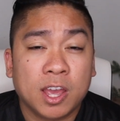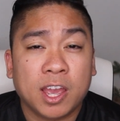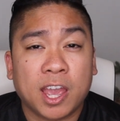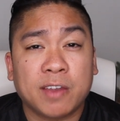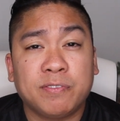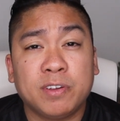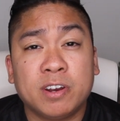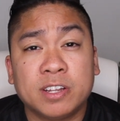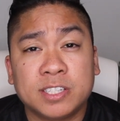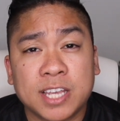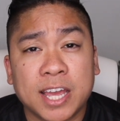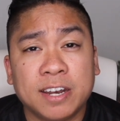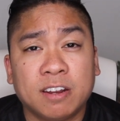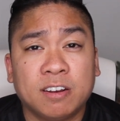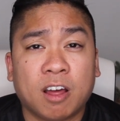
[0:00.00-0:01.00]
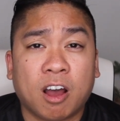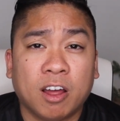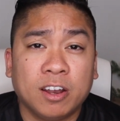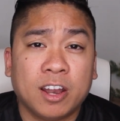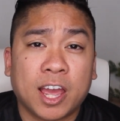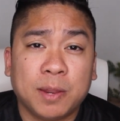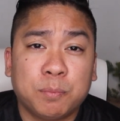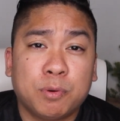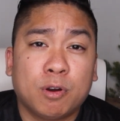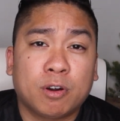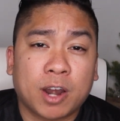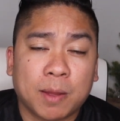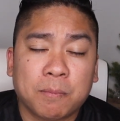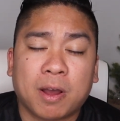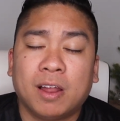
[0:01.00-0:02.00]
If you attend an online
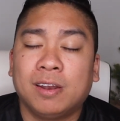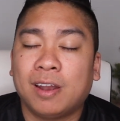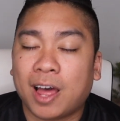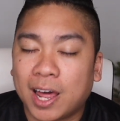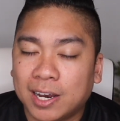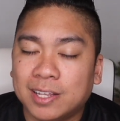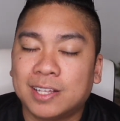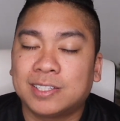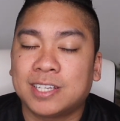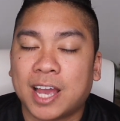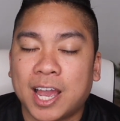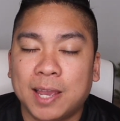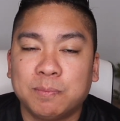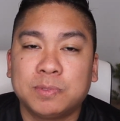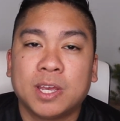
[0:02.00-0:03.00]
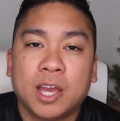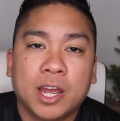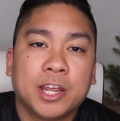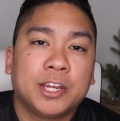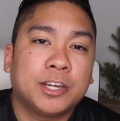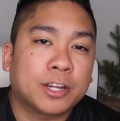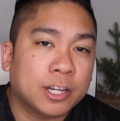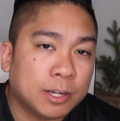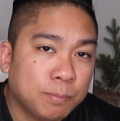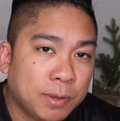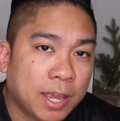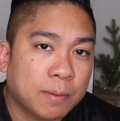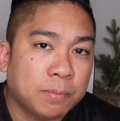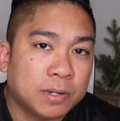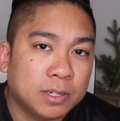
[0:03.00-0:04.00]
program, a lot of the times you're going to
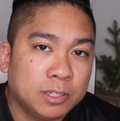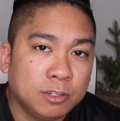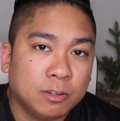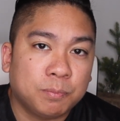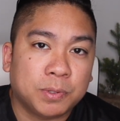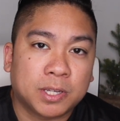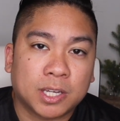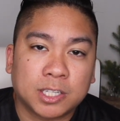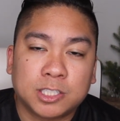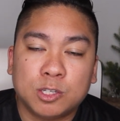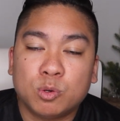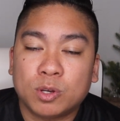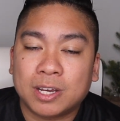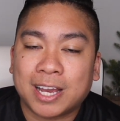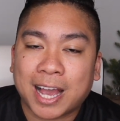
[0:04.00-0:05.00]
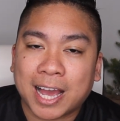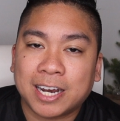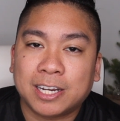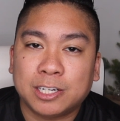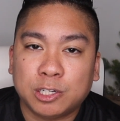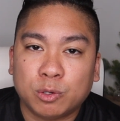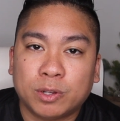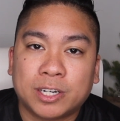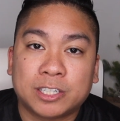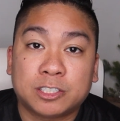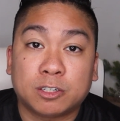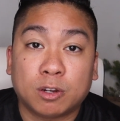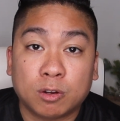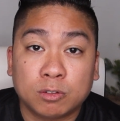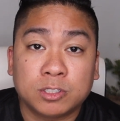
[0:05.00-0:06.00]
be able to do it because you can kind of do it at
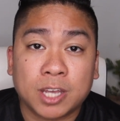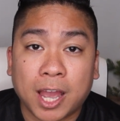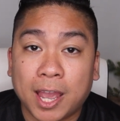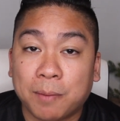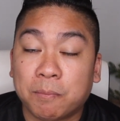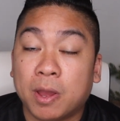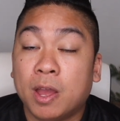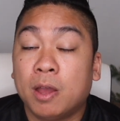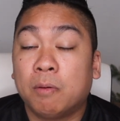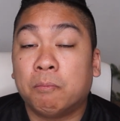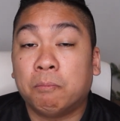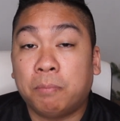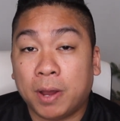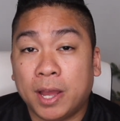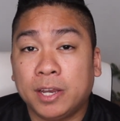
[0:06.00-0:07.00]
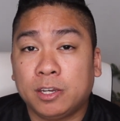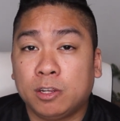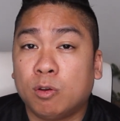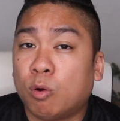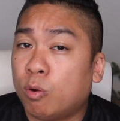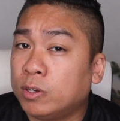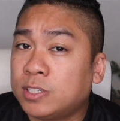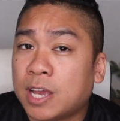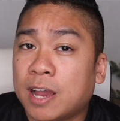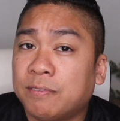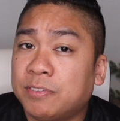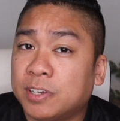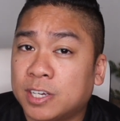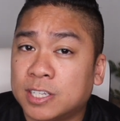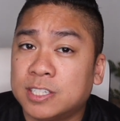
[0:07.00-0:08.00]
your own time. But you always have
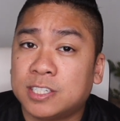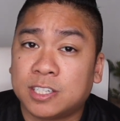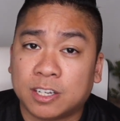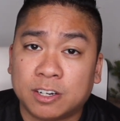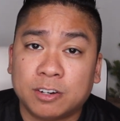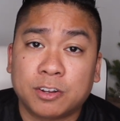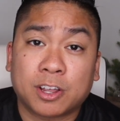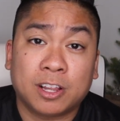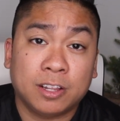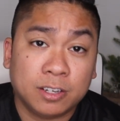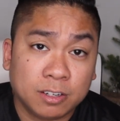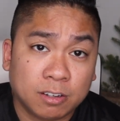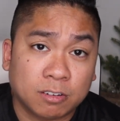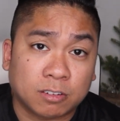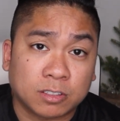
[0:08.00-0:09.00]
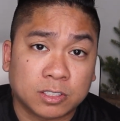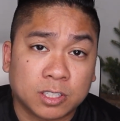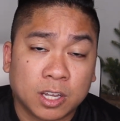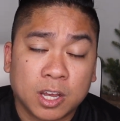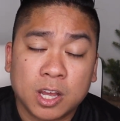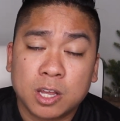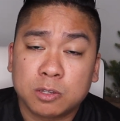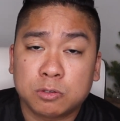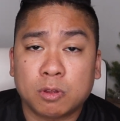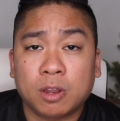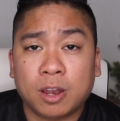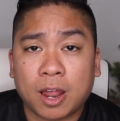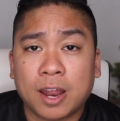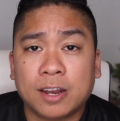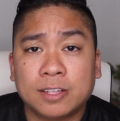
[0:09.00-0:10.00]
to consider clinicals. So a
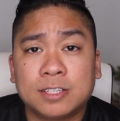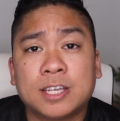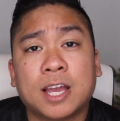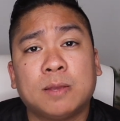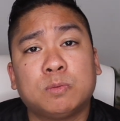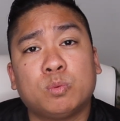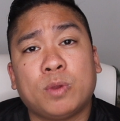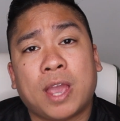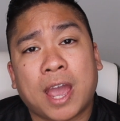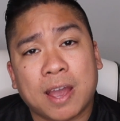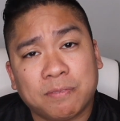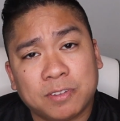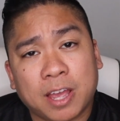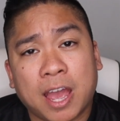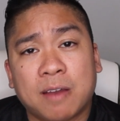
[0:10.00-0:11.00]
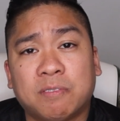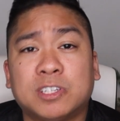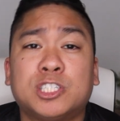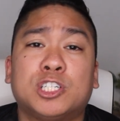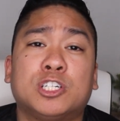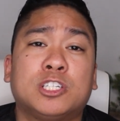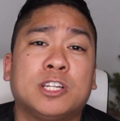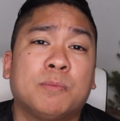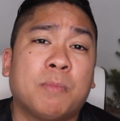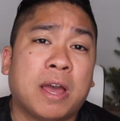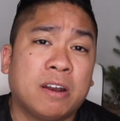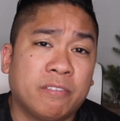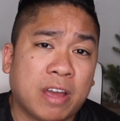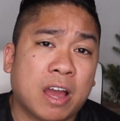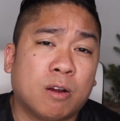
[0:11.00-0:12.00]
lot of times we have to have a certain
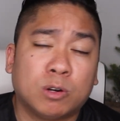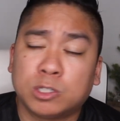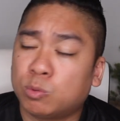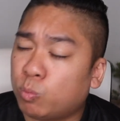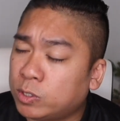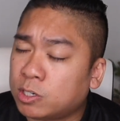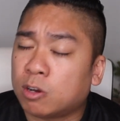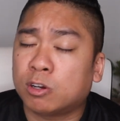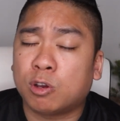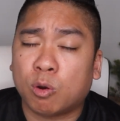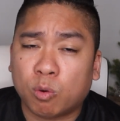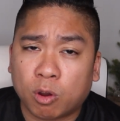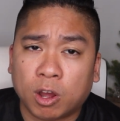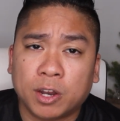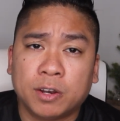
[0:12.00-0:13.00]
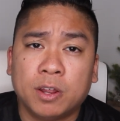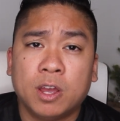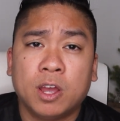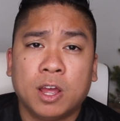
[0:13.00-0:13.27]
amount of hours, which I'll go on